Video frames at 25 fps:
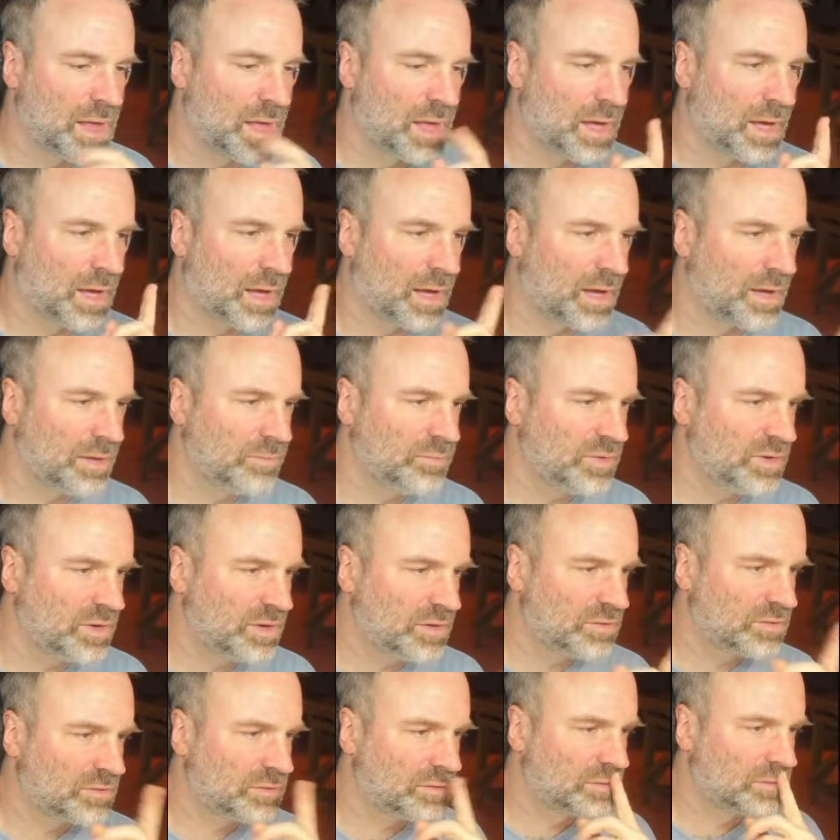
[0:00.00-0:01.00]
I'm gonna
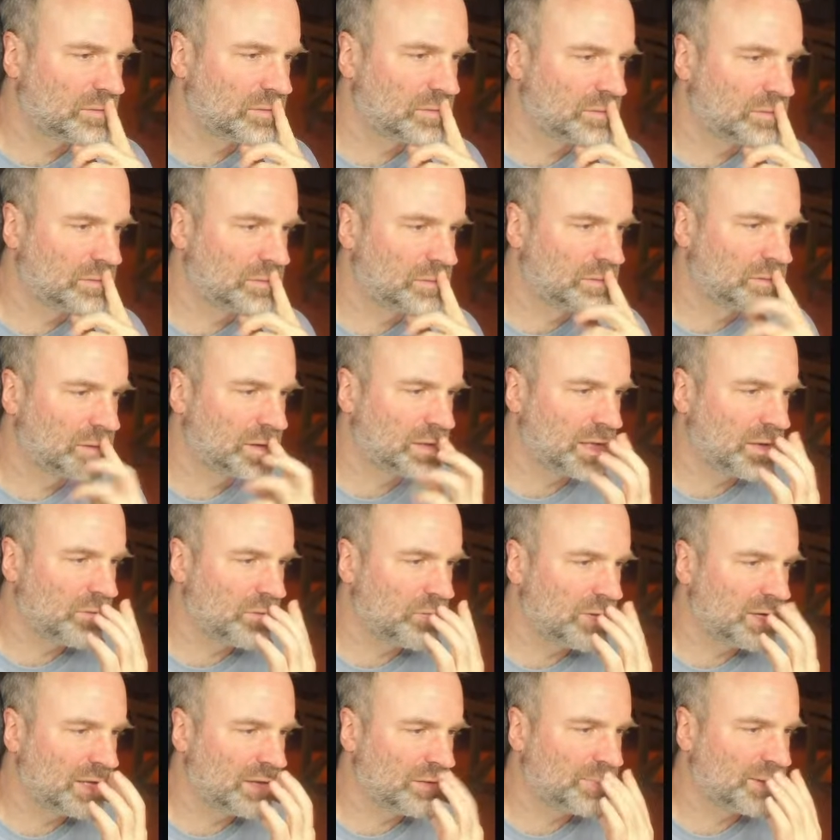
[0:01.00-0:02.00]
go a
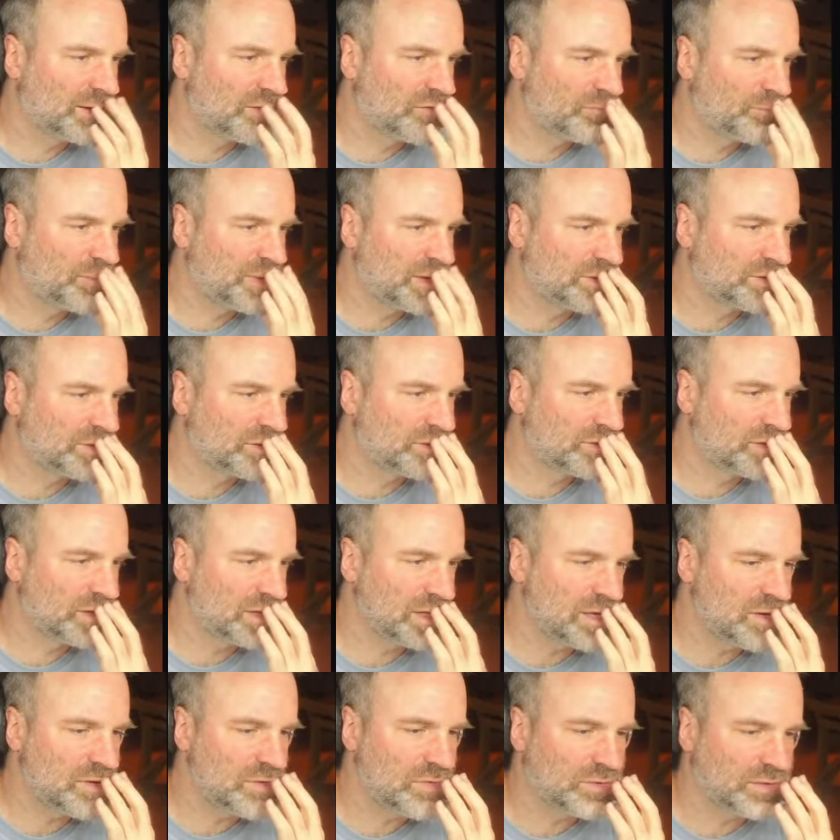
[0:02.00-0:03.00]
little bit off piece.
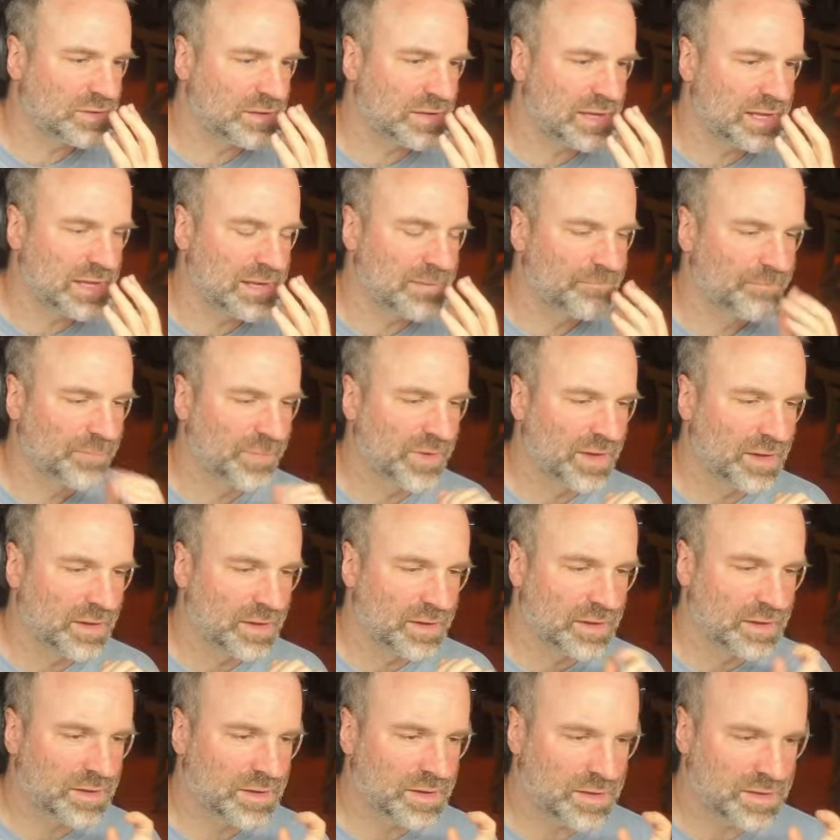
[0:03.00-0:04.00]
Usually
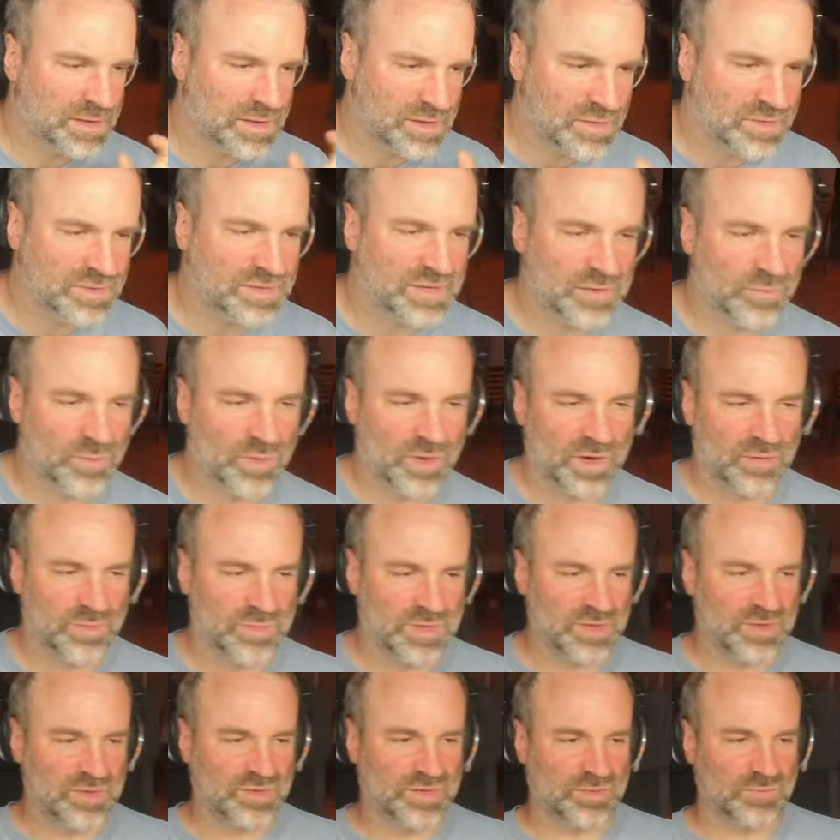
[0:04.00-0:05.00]
when I'm
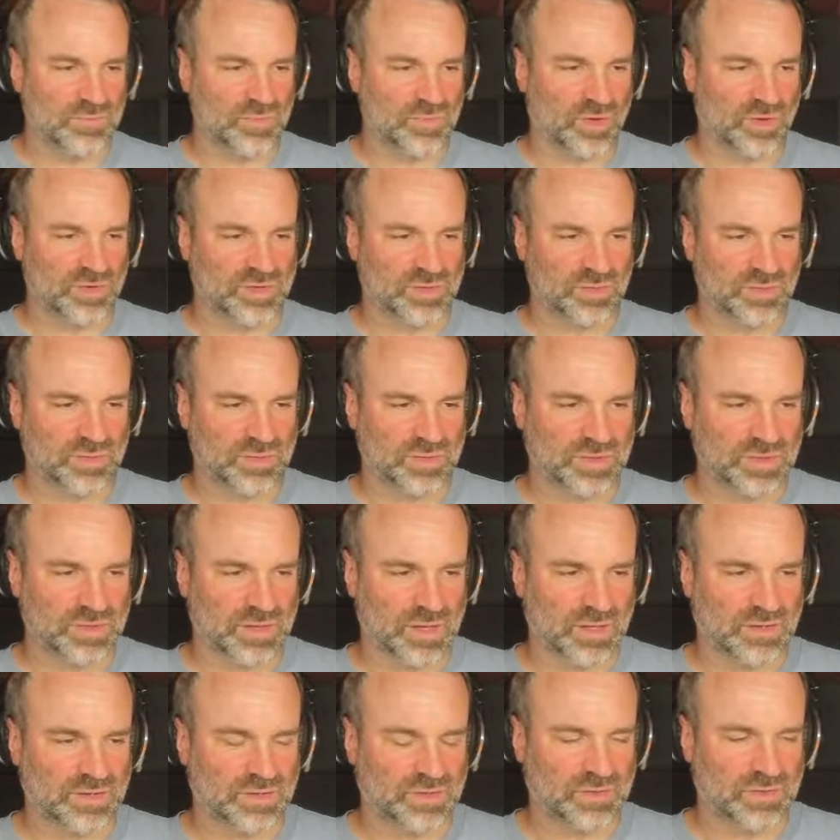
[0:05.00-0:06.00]
using modules,
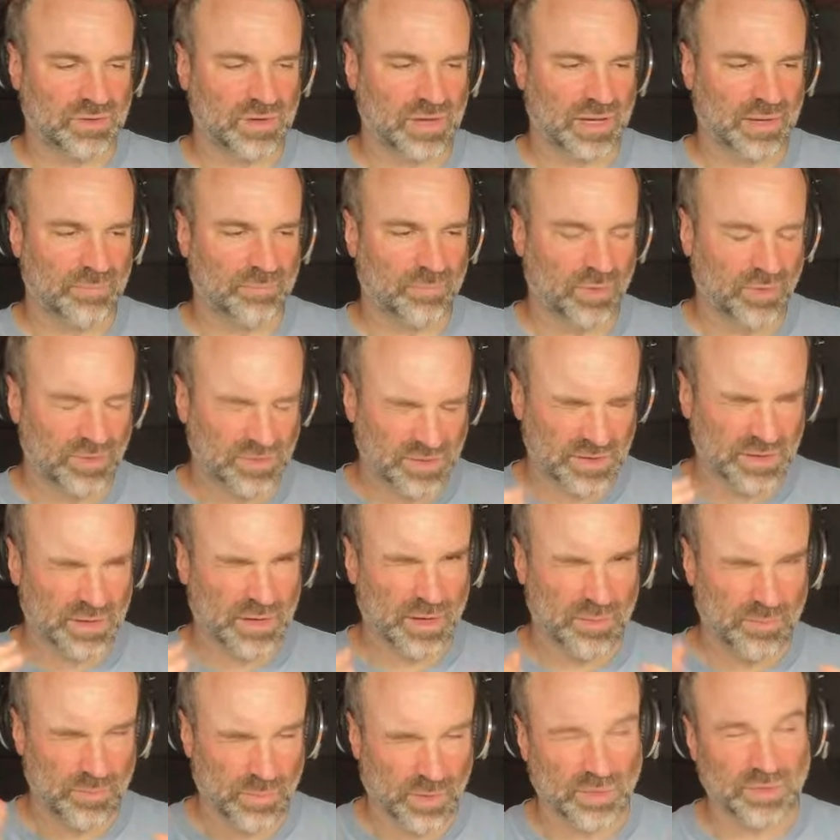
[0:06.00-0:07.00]

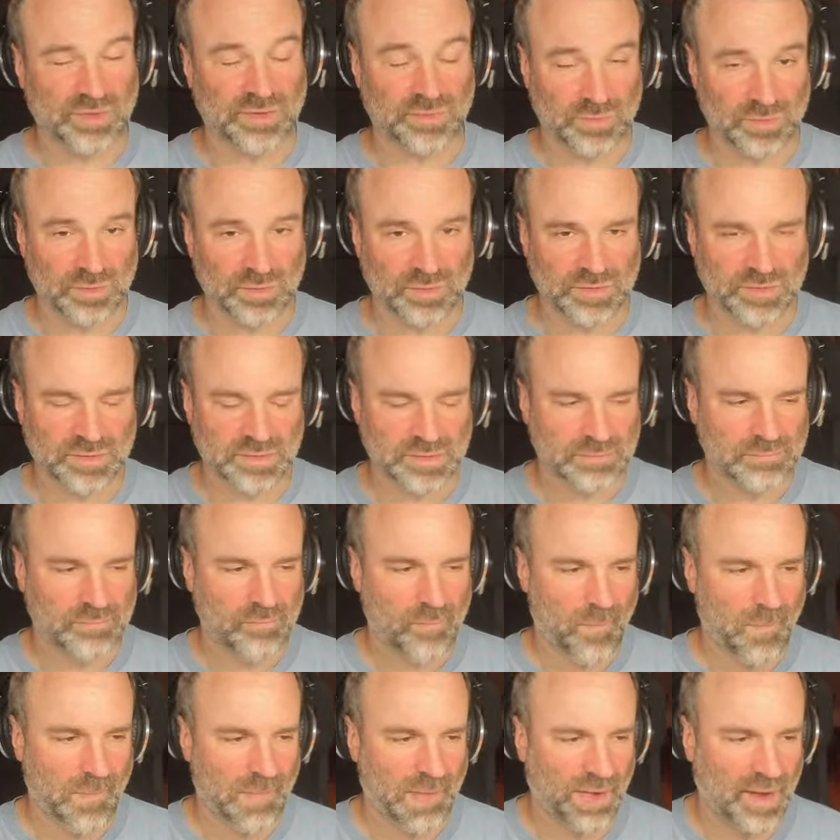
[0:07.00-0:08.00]
modulo modules,
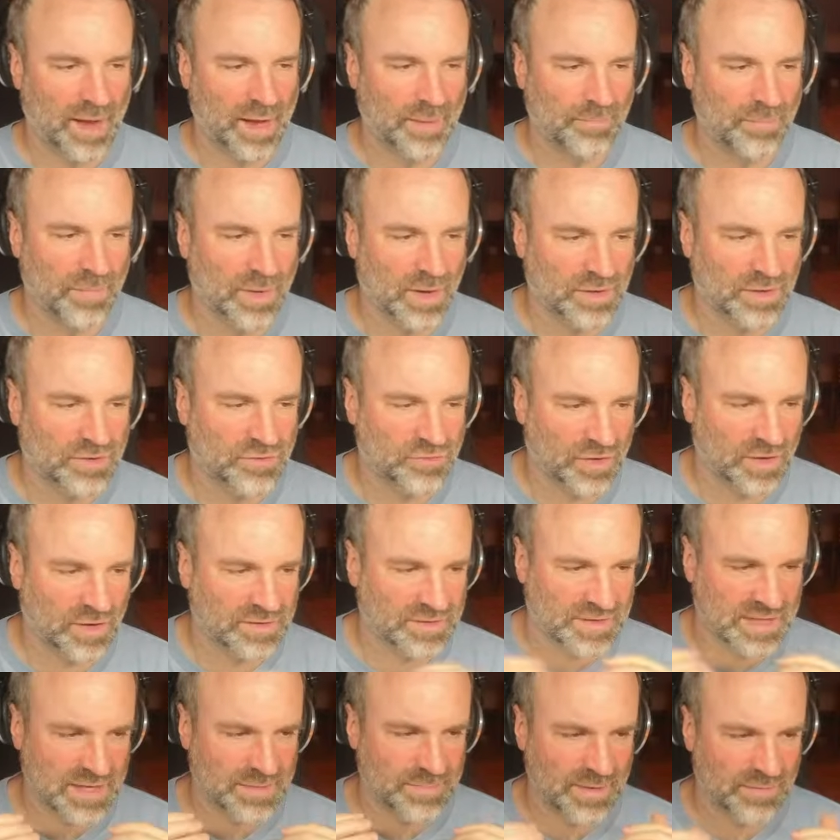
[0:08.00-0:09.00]
I try to
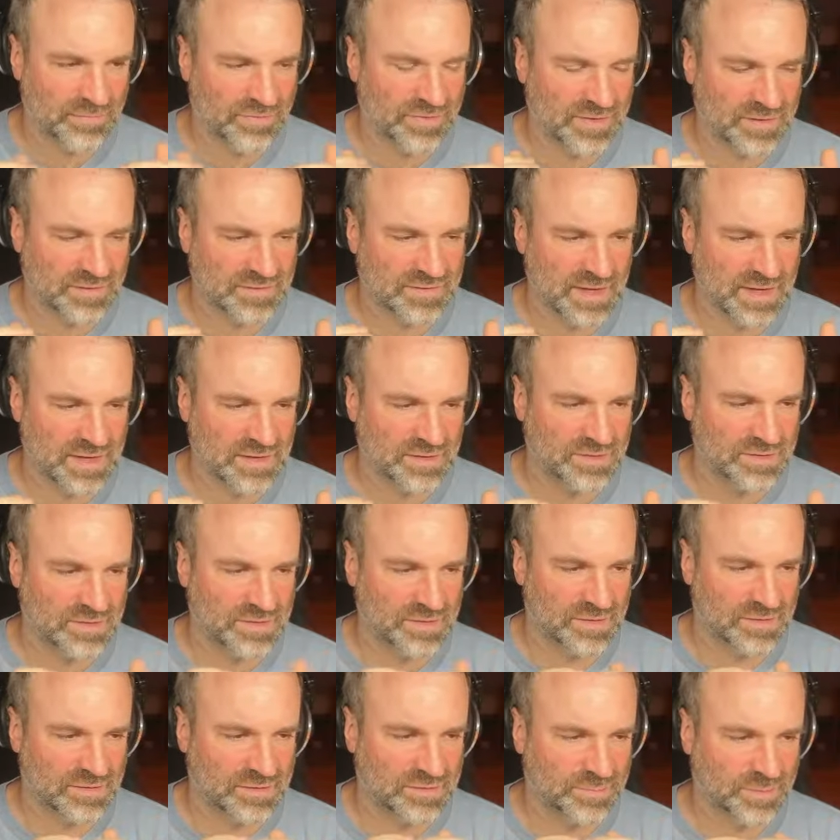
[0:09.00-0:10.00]
keep everything to
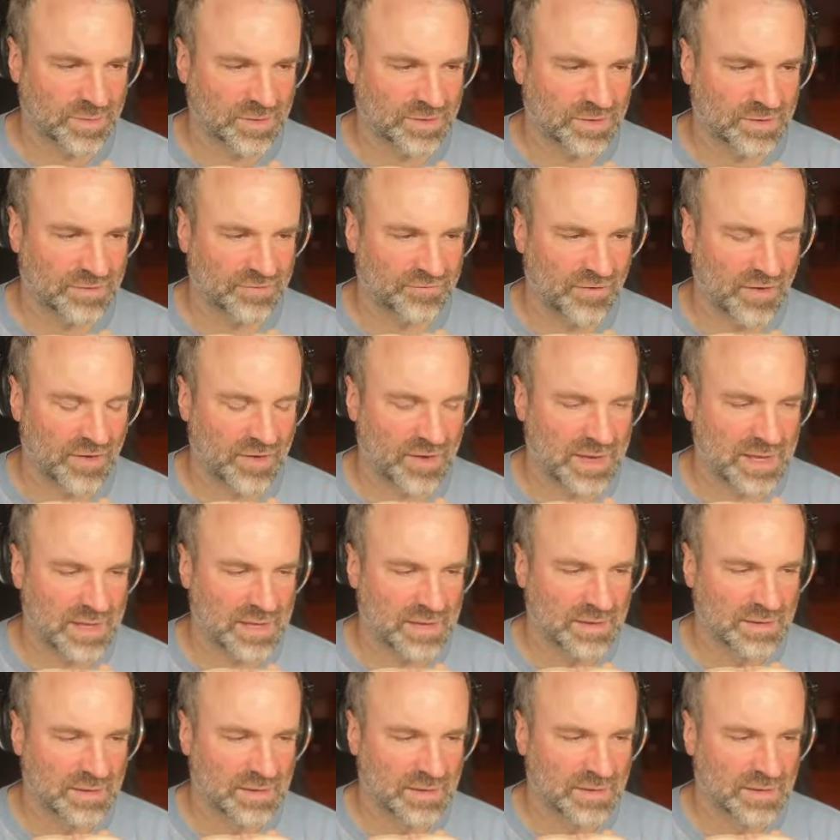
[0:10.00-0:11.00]
integers because it's very
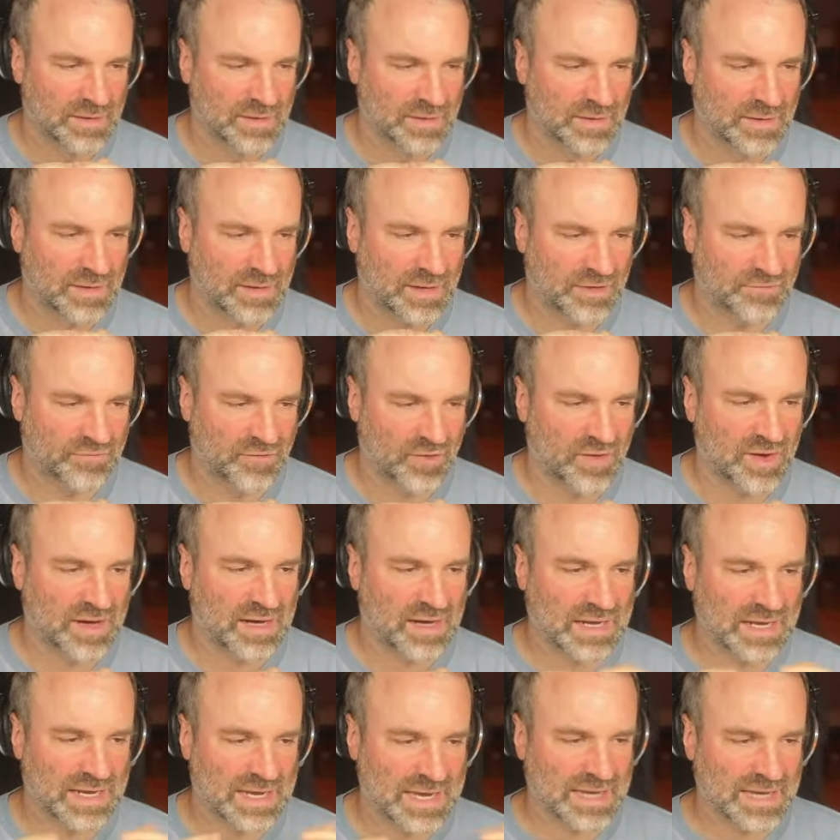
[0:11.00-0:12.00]

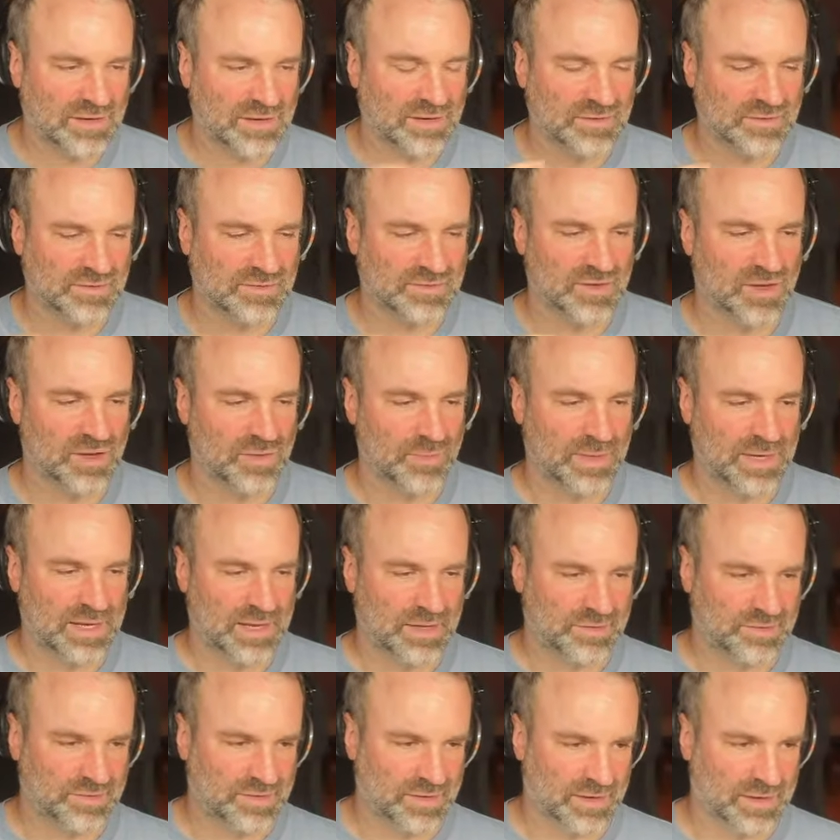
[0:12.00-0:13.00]
clean and
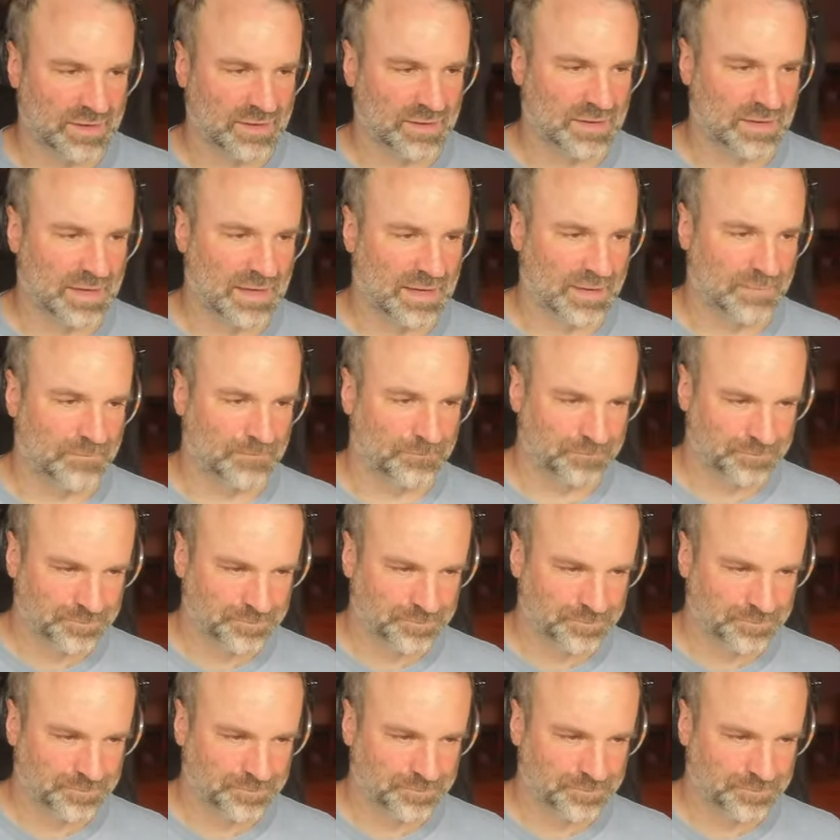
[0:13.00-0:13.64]
deterministic. And